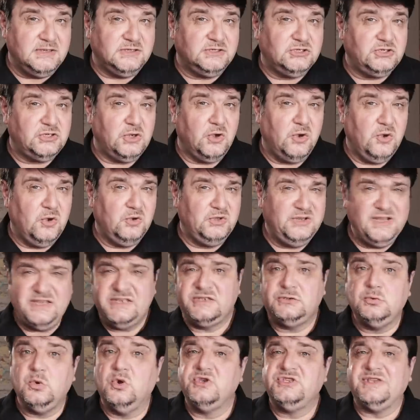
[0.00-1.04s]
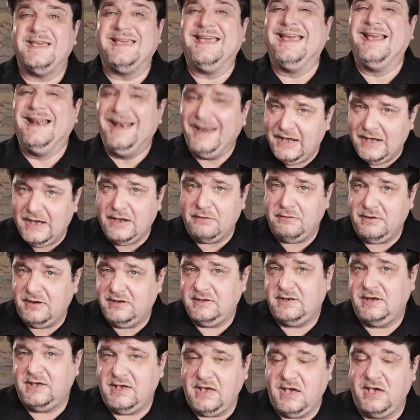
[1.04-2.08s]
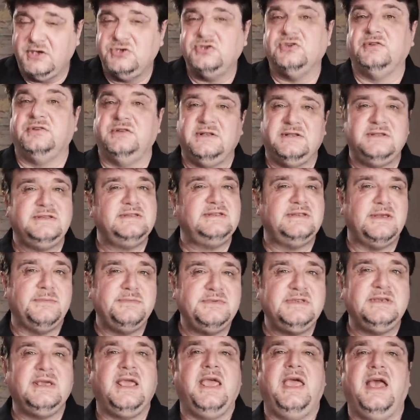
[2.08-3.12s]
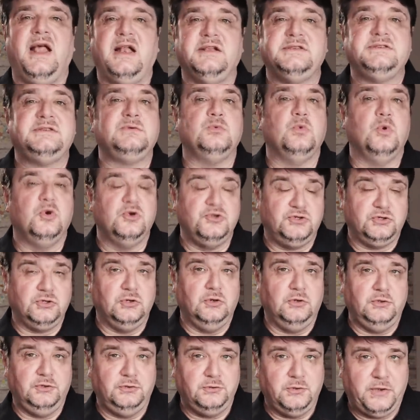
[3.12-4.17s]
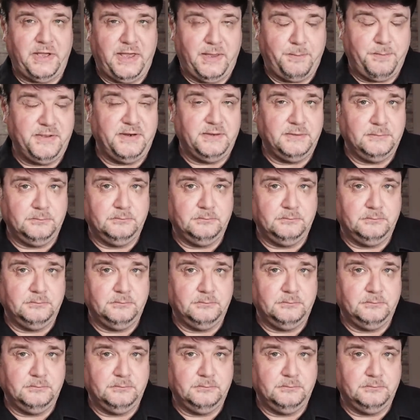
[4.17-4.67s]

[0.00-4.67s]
So this was a clear indication that something else was going to happen.